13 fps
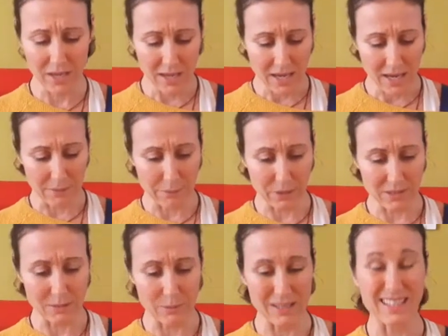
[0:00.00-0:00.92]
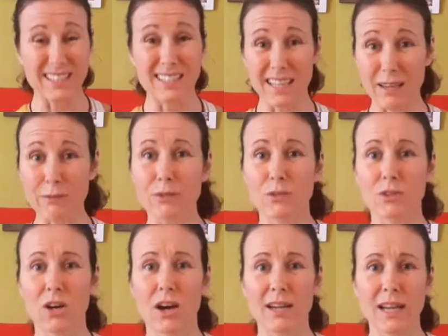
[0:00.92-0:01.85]
and possibly the Devil
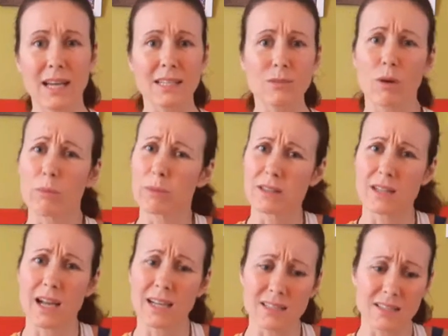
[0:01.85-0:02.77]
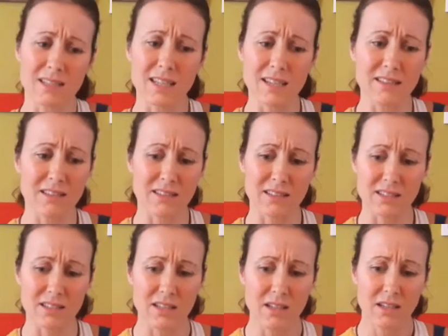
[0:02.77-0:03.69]
card as well, but underneath
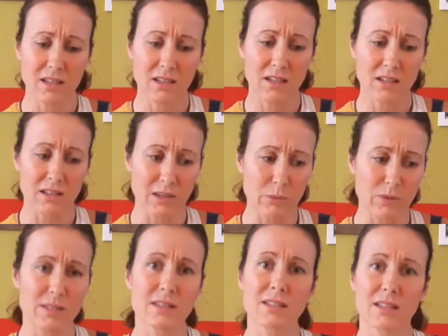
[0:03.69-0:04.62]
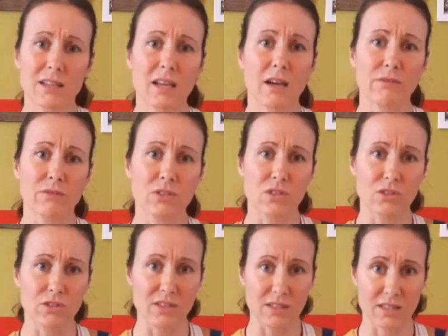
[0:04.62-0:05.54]
it there wasn't enough to
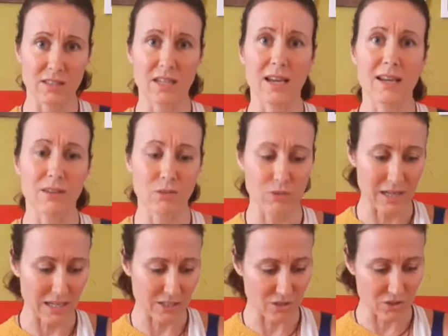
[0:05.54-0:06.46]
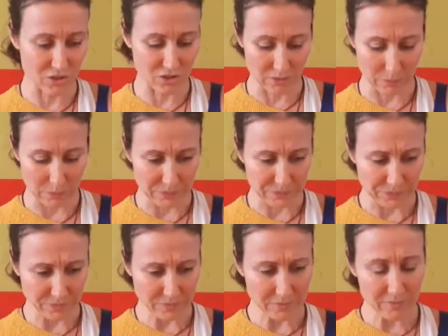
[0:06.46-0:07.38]
sustain the relationship.
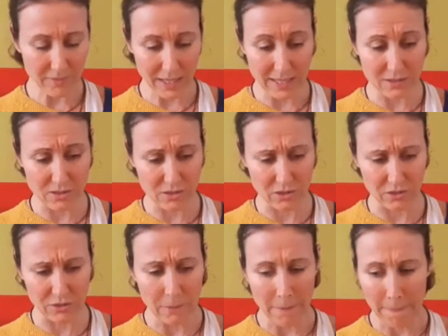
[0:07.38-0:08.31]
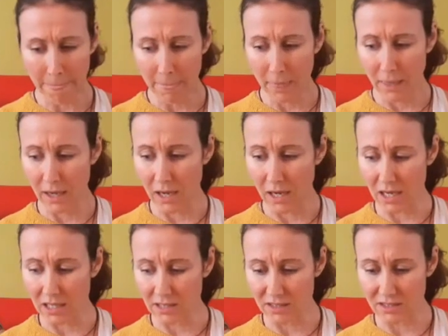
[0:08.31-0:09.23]
And so
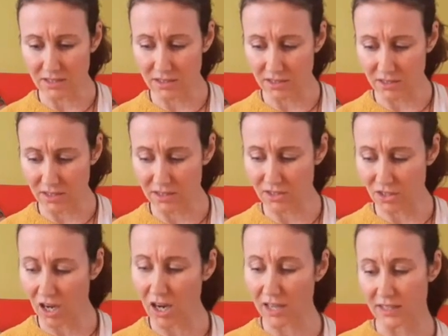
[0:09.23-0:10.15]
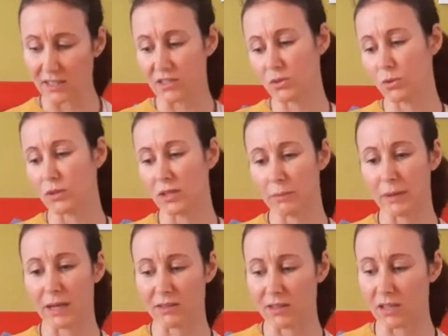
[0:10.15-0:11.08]
this card is talking
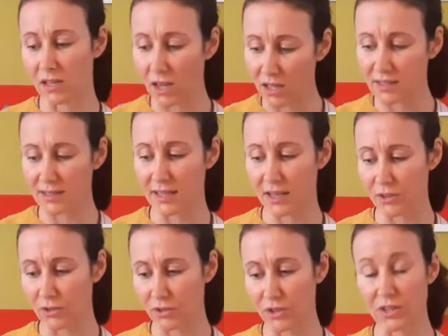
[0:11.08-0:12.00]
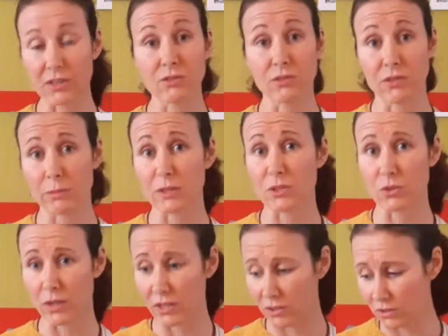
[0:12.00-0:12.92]
about the loss that you're going through, the
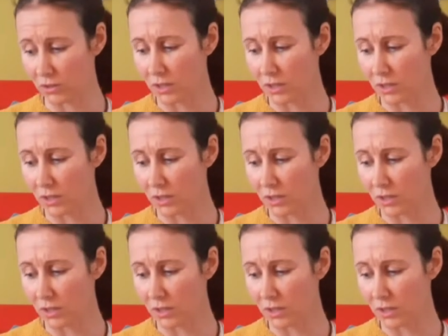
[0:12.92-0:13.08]
betrayal,